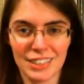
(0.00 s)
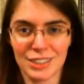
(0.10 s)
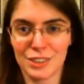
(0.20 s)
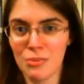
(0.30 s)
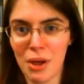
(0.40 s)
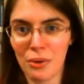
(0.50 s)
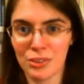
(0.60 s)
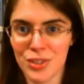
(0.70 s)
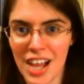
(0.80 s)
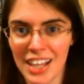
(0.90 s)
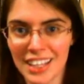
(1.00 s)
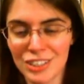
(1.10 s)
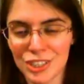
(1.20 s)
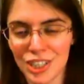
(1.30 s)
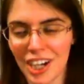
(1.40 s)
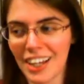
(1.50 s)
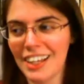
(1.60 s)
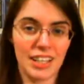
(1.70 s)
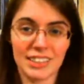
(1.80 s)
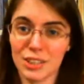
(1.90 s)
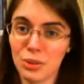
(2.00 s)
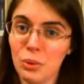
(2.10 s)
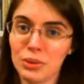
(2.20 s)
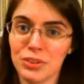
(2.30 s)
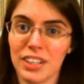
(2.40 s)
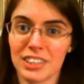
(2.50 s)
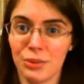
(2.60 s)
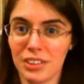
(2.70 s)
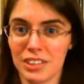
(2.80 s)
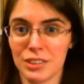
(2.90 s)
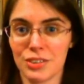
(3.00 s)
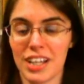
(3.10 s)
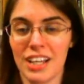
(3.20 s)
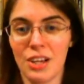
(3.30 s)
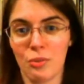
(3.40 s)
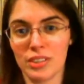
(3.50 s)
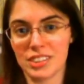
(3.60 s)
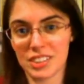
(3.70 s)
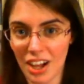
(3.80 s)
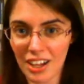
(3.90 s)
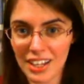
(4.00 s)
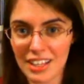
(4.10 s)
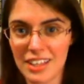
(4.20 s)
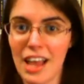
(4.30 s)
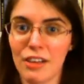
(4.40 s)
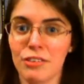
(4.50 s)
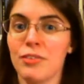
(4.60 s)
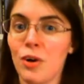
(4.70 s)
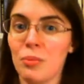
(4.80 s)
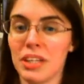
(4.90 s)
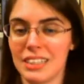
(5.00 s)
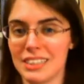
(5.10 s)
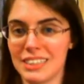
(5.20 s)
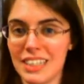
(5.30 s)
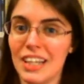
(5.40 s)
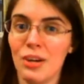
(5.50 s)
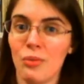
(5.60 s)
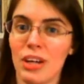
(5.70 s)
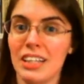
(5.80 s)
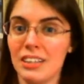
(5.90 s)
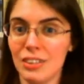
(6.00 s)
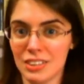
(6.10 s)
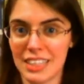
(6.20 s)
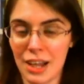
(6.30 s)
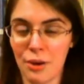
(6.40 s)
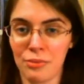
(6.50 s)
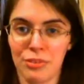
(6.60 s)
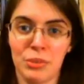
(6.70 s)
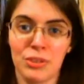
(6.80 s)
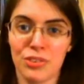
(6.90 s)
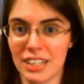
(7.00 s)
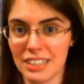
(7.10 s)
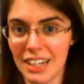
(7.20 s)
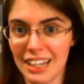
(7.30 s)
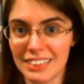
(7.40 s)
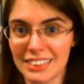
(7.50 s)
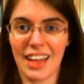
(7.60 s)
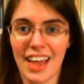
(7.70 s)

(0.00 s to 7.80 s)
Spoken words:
zoom out and track in shot, it's a cool trick to illustrate what Scotty, the acrophobic, is seeing when he looks down from a great height.